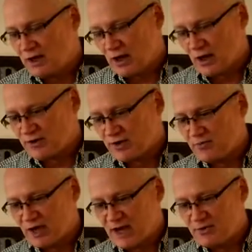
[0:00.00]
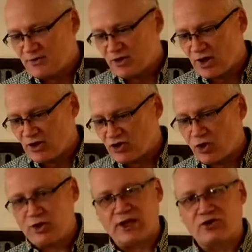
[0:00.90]
uh, sometimes uh,
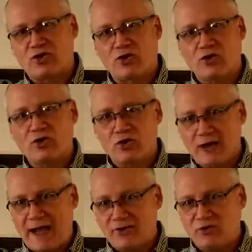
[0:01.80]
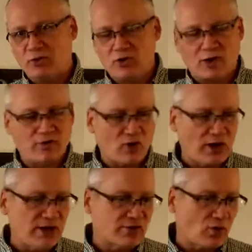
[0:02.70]
show the eternal attribute of
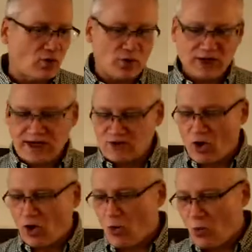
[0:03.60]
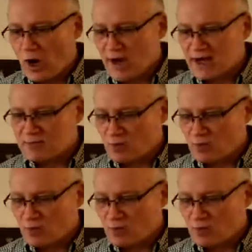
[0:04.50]
Christ or that He's all wise.